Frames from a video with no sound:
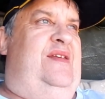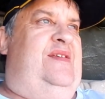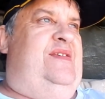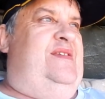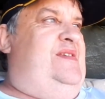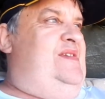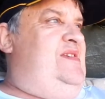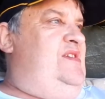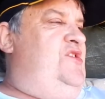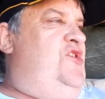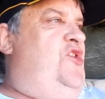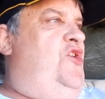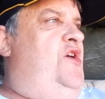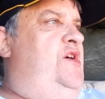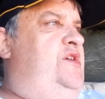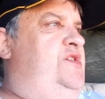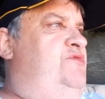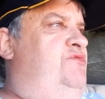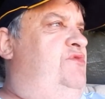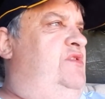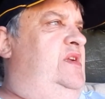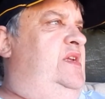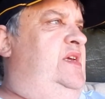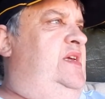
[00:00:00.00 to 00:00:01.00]
that's just
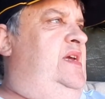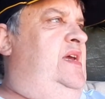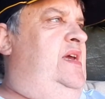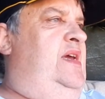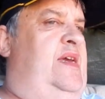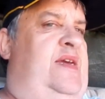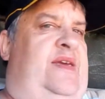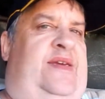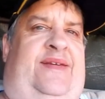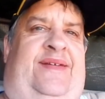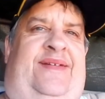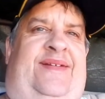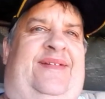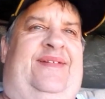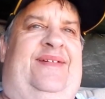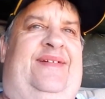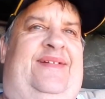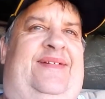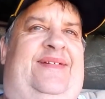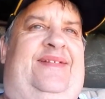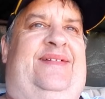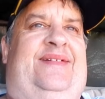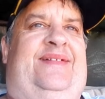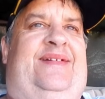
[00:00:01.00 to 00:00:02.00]
nice, really.
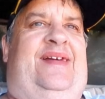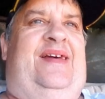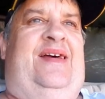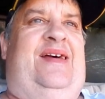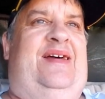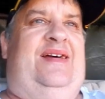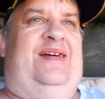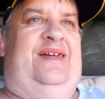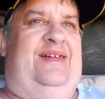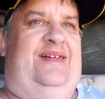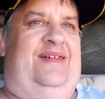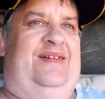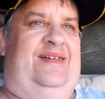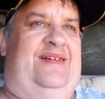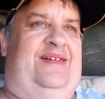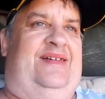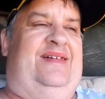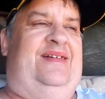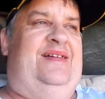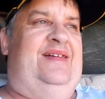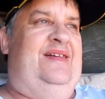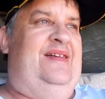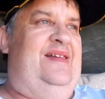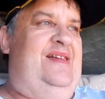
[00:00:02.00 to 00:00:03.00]

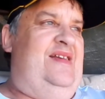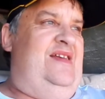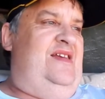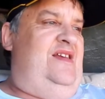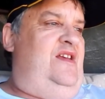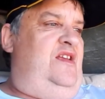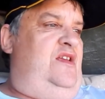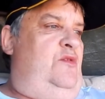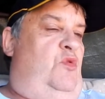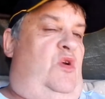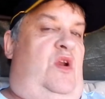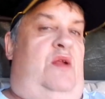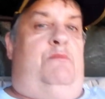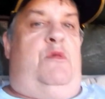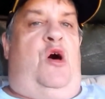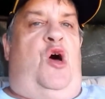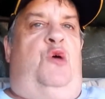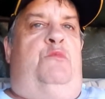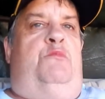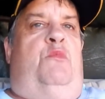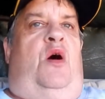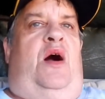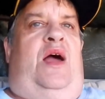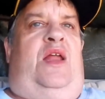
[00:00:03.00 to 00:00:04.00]
You wanna mow